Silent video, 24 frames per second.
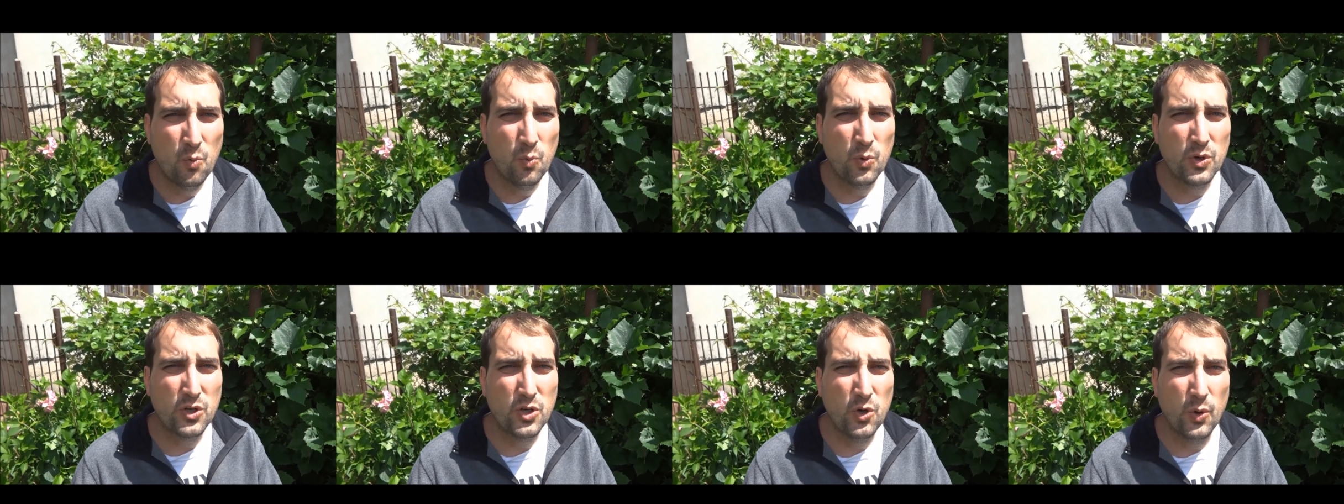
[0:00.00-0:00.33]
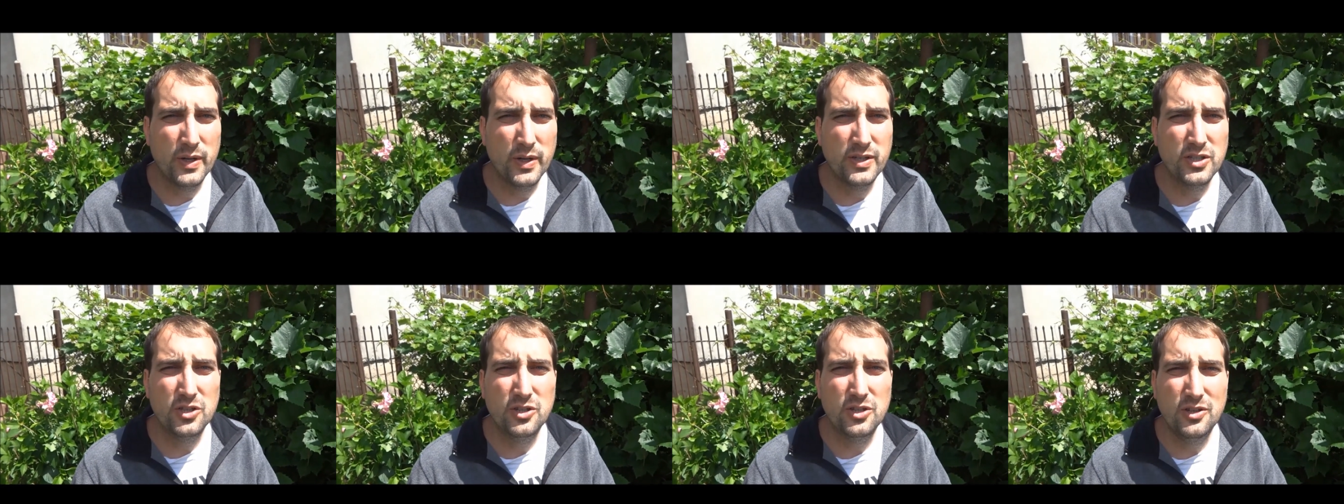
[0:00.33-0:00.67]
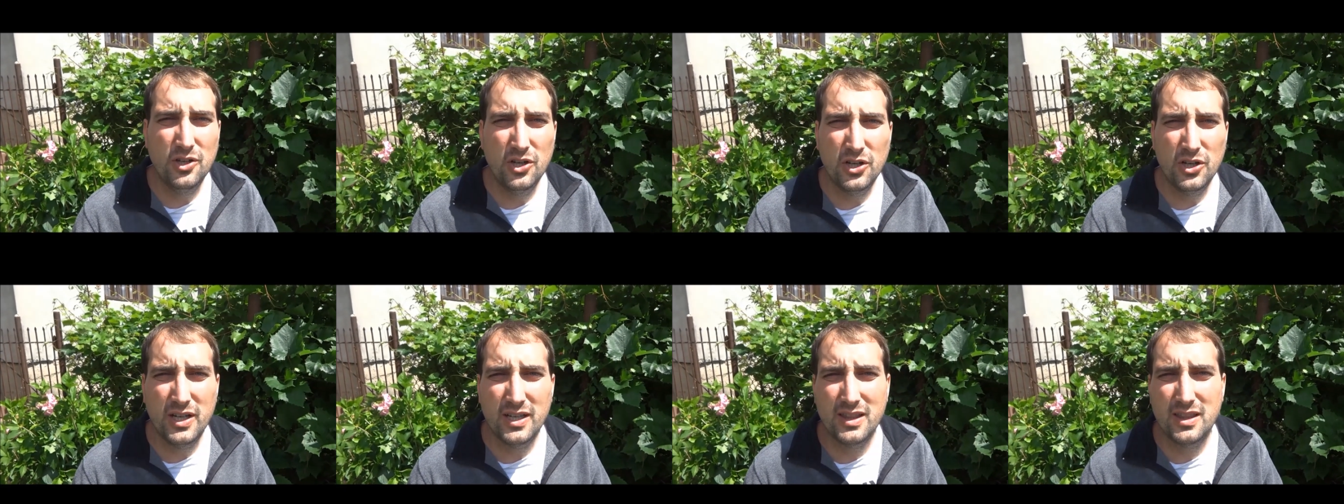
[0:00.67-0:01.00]
We're going to
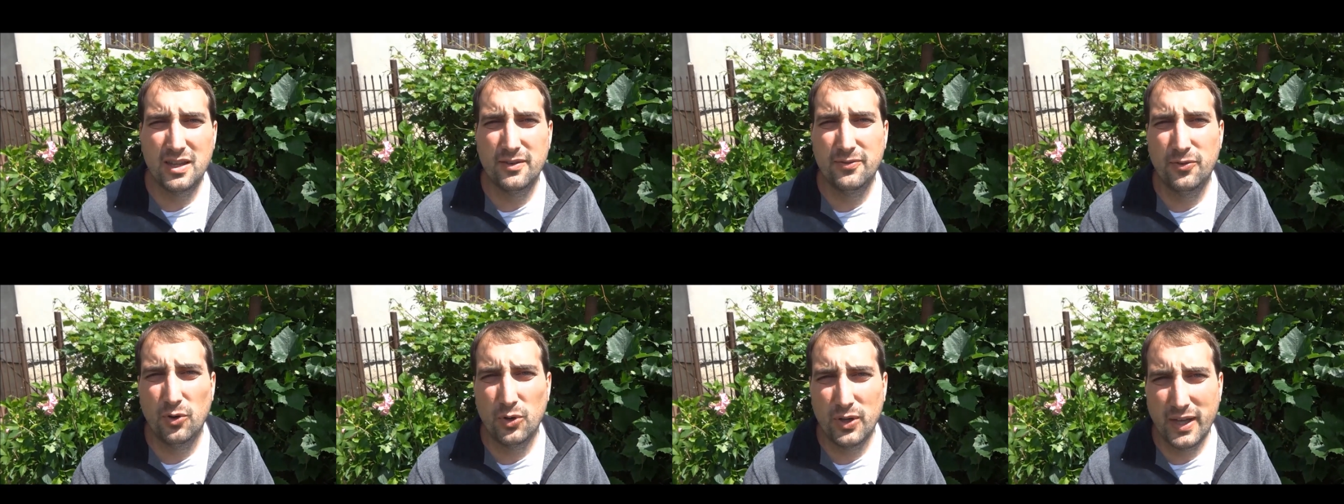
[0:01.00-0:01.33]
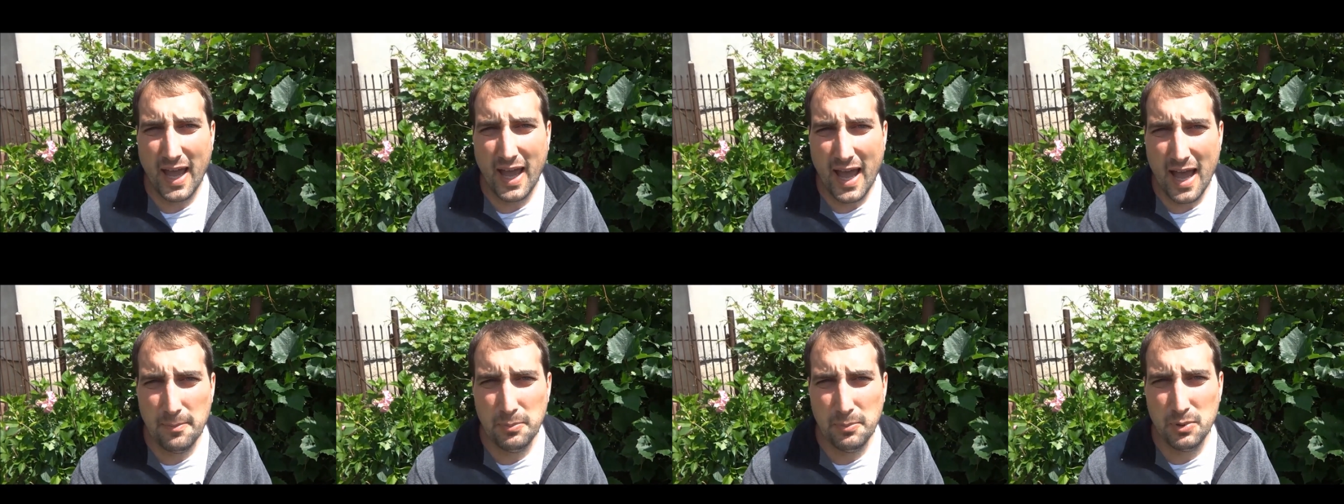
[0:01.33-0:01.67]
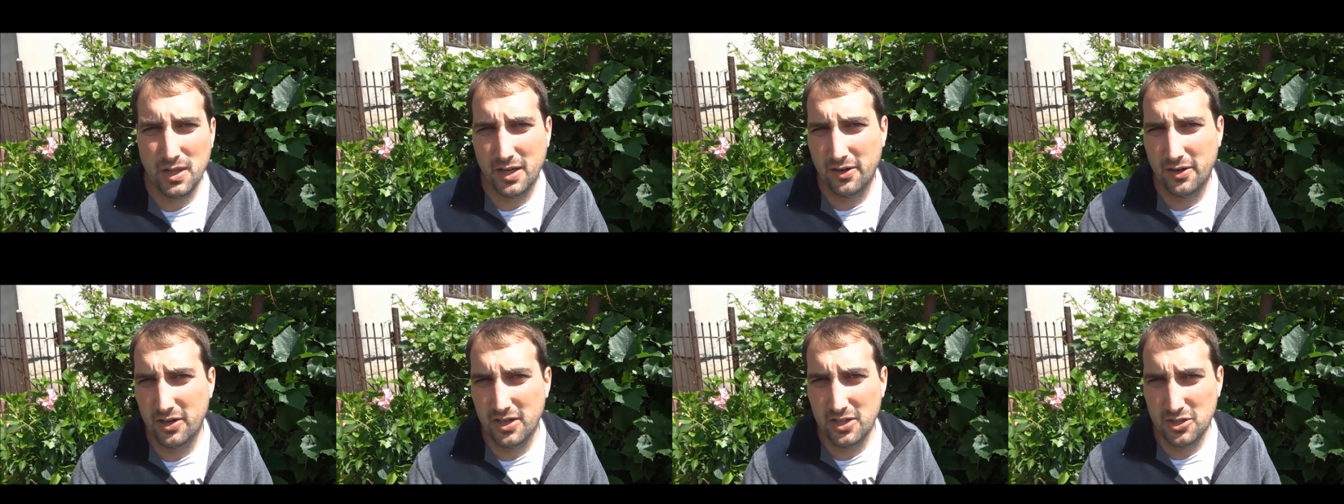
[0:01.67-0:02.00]
look at the
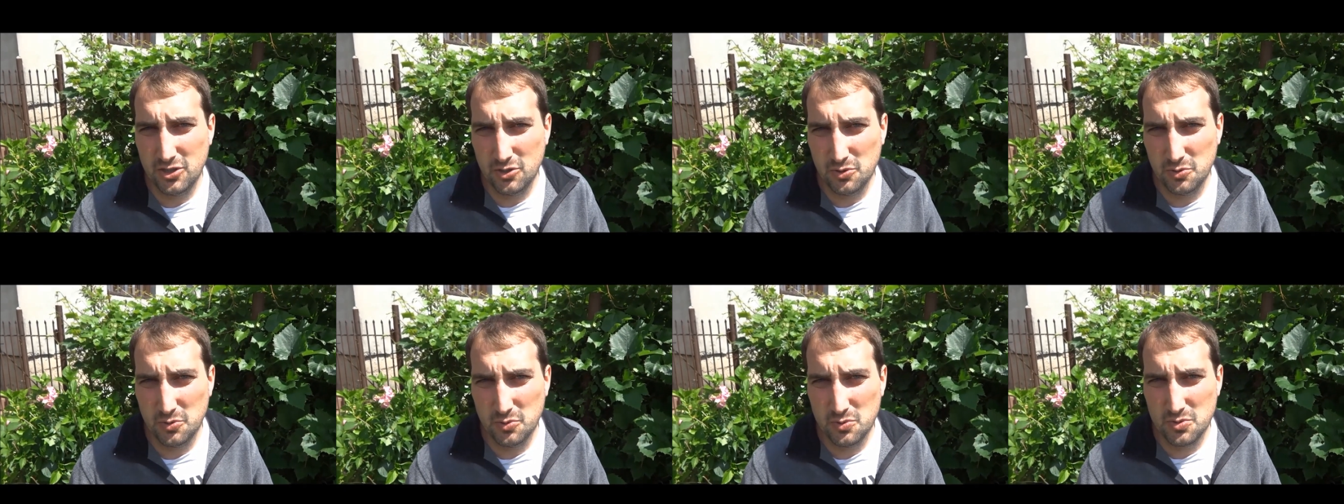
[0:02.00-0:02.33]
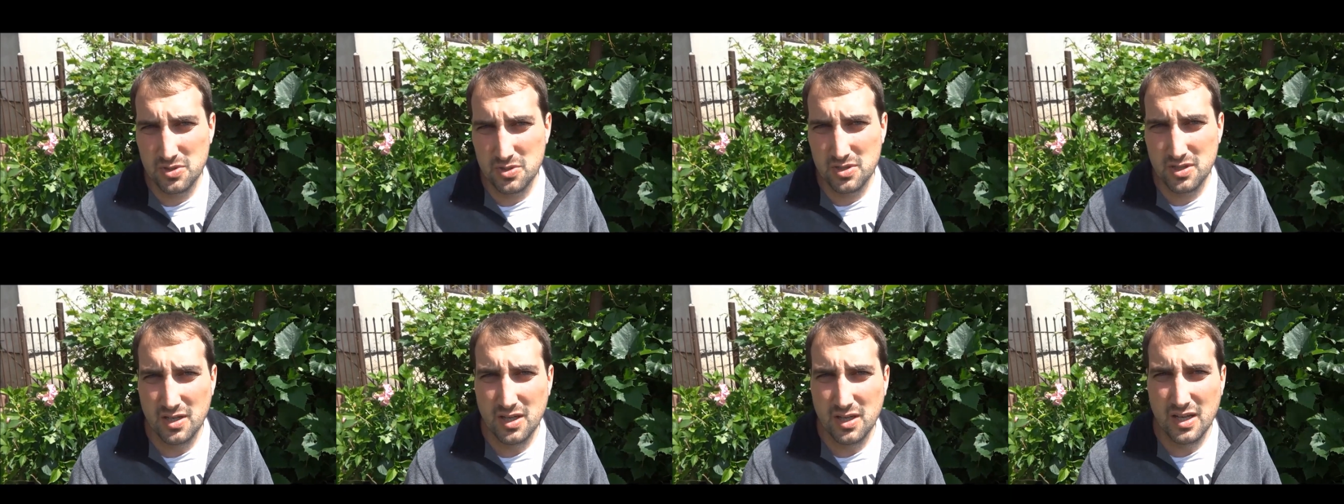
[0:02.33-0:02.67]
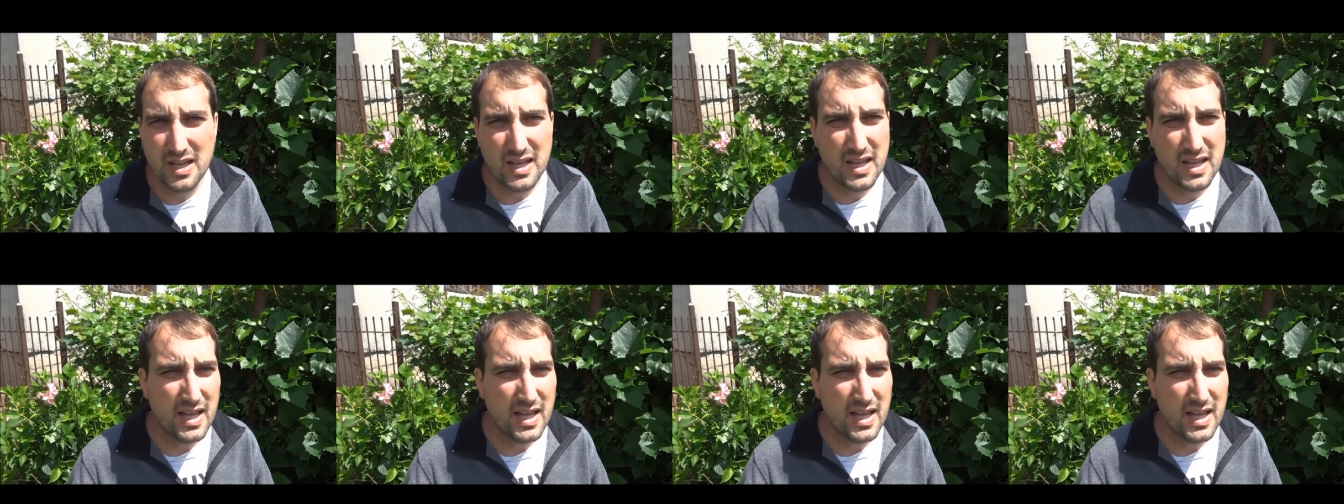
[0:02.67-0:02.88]
vocabulary used,